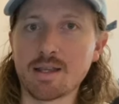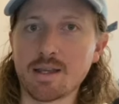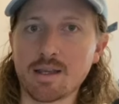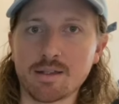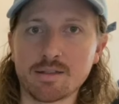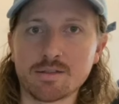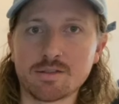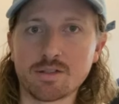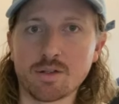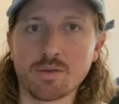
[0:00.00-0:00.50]

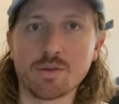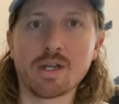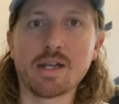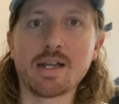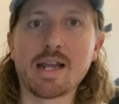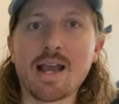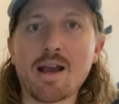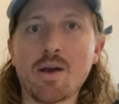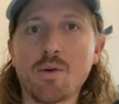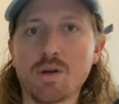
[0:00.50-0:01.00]
there, so
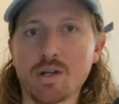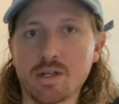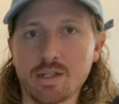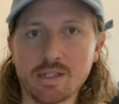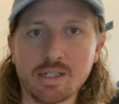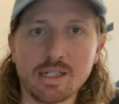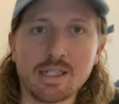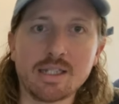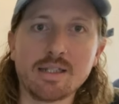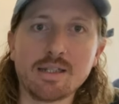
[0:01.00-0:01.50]
an
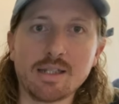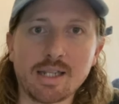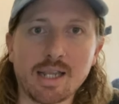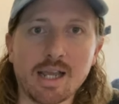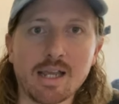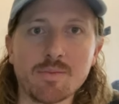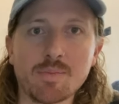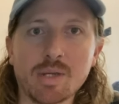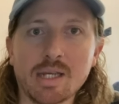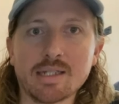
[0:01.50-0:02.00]
hour in the
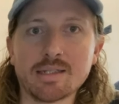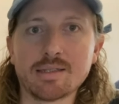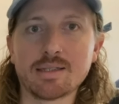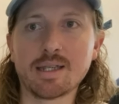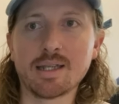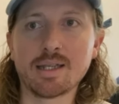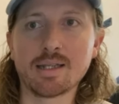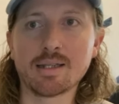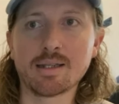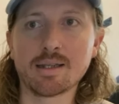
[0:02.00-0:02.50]

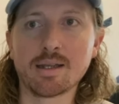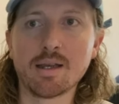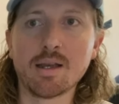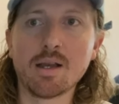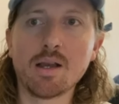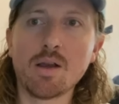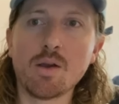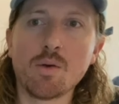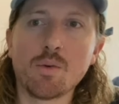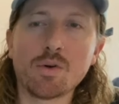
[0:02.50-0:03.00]
APC.
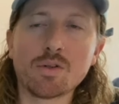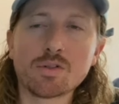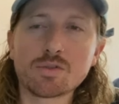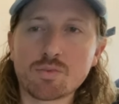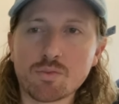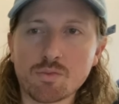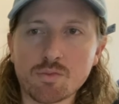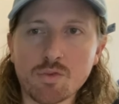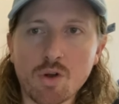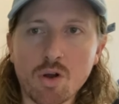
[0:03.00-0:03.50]

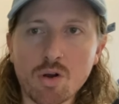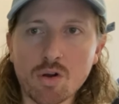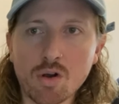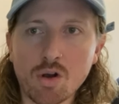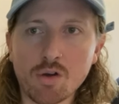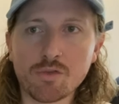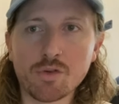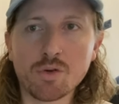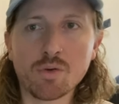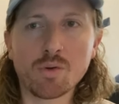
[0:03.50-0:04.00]
Whereas
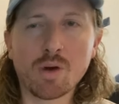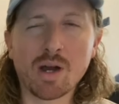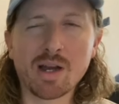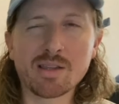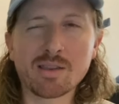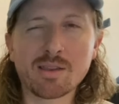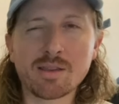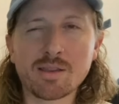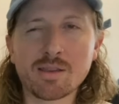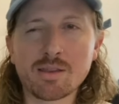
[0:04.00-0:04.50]
Rockoff, who
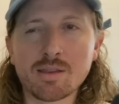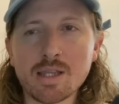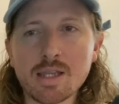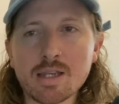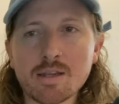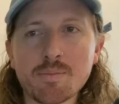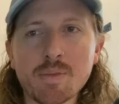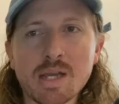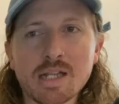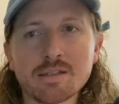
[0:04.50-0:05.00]
I
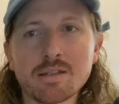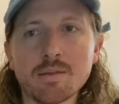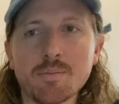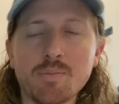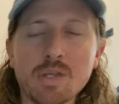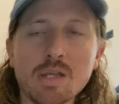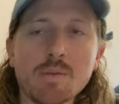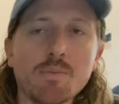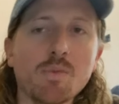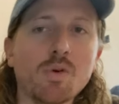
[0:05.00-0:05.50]
think makes a
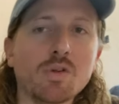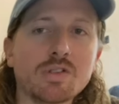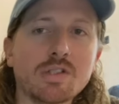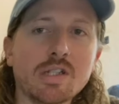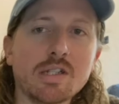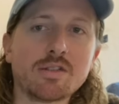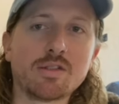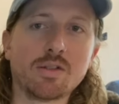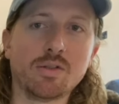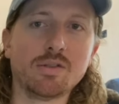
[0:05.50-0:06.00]
bit more
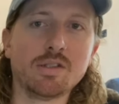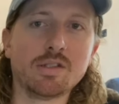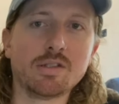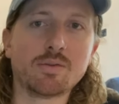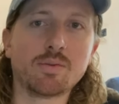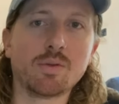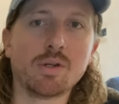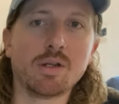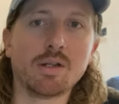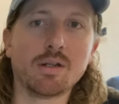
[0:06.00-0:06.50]
sense on
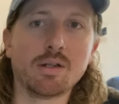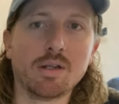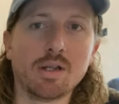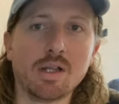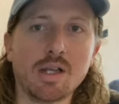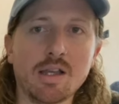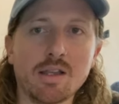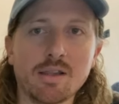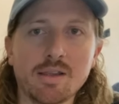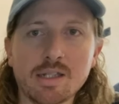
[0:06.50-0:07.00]
this one,
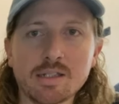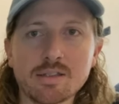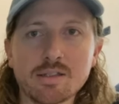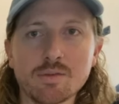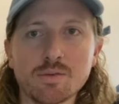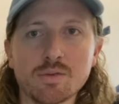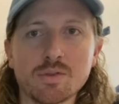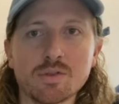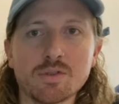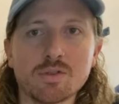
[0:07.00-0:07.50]

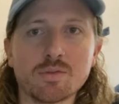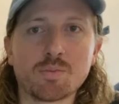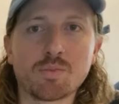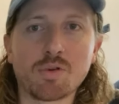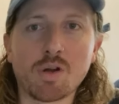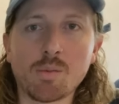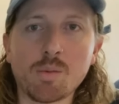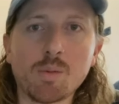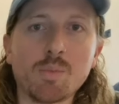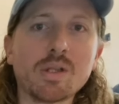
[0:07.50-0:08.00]
thinks it was
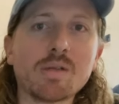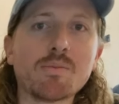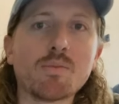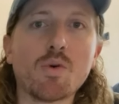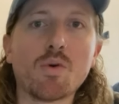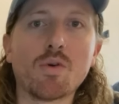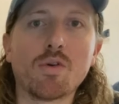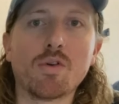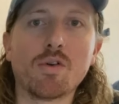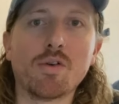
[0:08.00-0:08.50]
probably
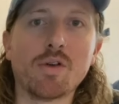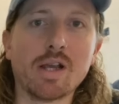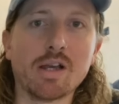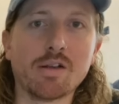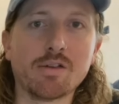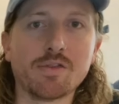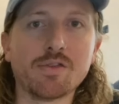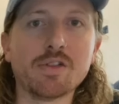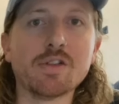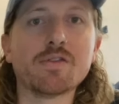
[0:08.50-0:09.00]
more
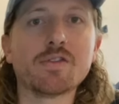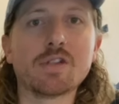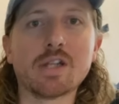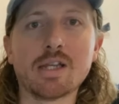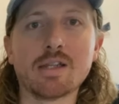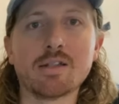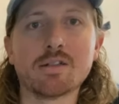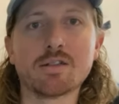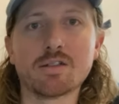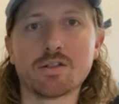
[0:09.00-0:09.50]
around
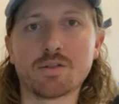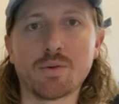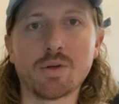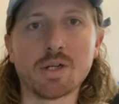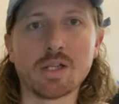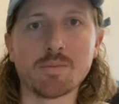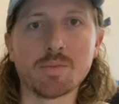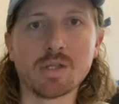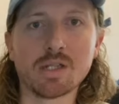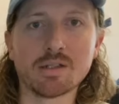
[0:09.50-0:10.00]
15 to
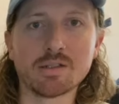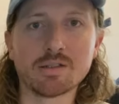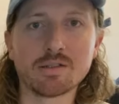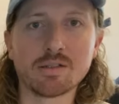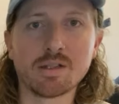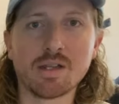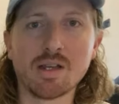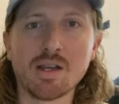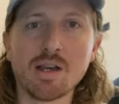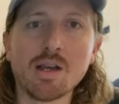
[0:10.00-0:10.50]
20
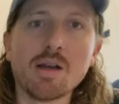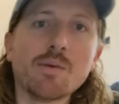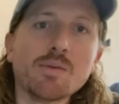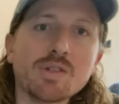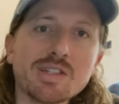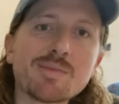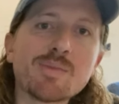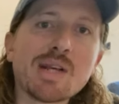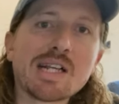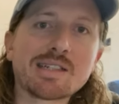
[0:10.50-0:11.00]
minutes,
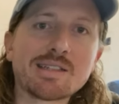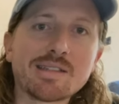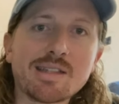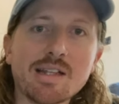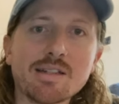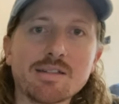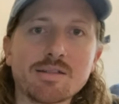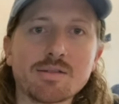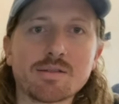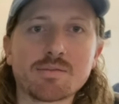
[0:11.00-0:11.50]
which makes
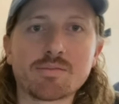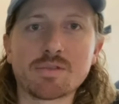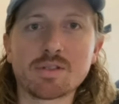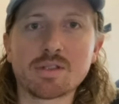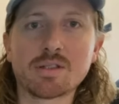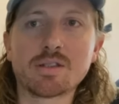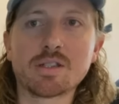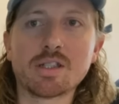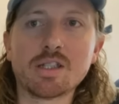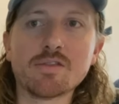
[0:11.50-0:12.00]
sense
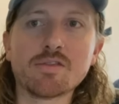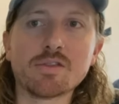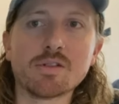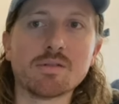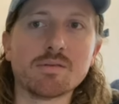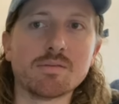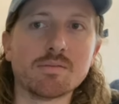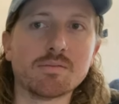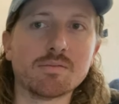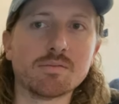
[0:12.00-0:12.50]

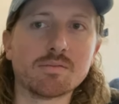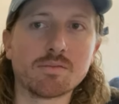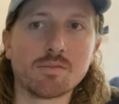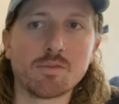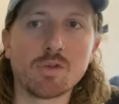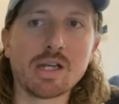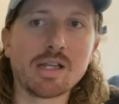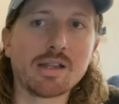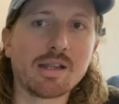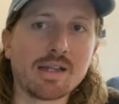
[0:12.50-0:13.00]
given
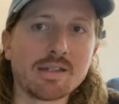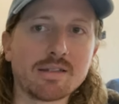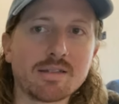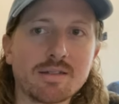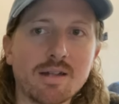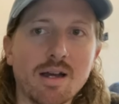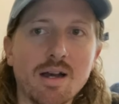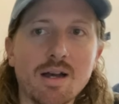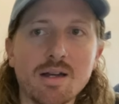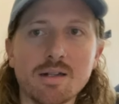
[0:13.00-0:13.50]
where they
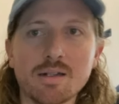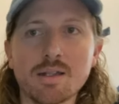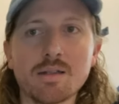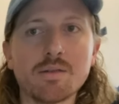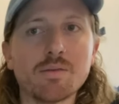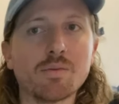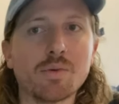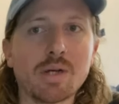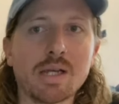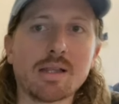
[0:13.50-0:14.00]
start
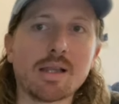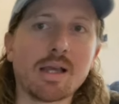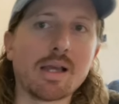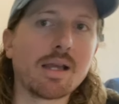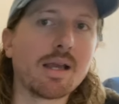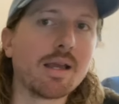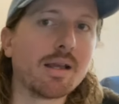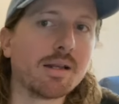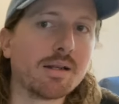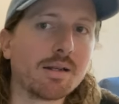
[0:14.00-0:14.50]
and where
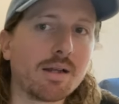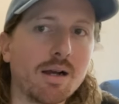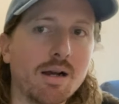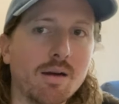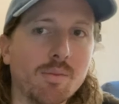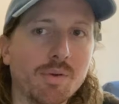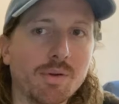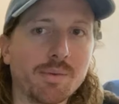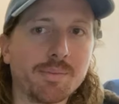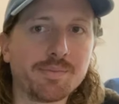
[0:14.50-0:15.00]
they end
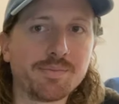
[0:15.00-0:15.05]
up.